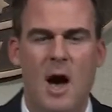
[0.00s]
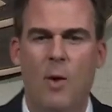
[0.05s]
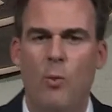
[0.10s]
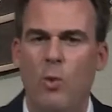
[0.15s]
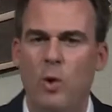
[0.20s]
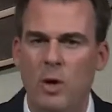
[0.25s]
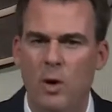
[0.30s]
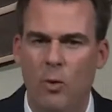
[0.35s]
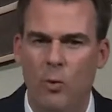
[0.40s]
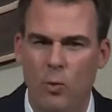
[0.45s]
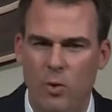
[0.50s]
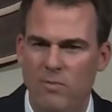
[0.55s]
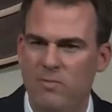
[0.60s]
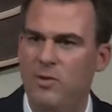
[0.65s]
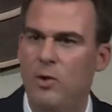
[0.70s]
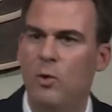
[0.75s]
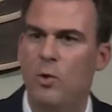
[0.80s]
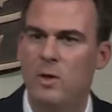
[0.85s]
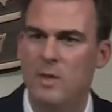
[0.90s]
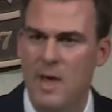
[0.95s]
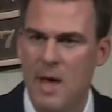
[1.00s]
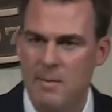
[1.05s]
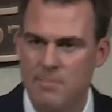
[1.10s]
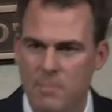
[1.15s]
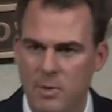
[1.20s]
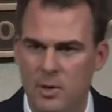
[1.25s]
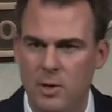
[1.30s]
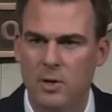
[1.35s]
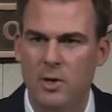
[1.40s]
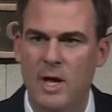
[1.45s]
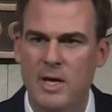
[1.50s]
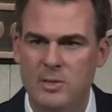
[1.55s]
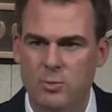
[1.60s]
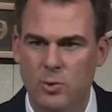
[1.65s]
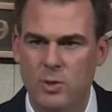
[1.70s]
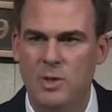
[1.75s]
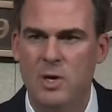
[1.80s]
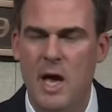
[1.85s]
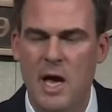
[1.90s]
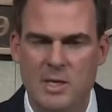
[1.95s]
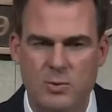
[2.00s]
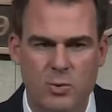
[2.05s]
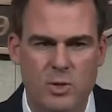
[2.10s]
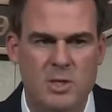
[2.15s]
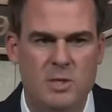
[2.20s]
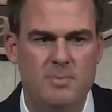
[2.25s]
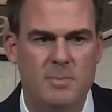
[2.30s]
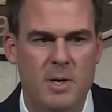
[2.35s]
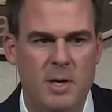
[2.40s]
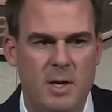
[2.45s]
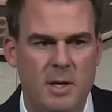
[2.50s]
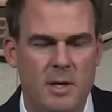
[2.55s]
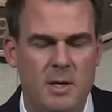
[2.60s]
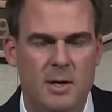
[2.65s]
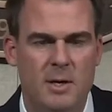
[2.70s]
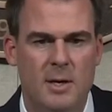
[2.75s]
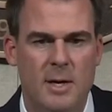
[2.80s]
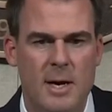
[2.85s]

We are reviewing that bill as we speak.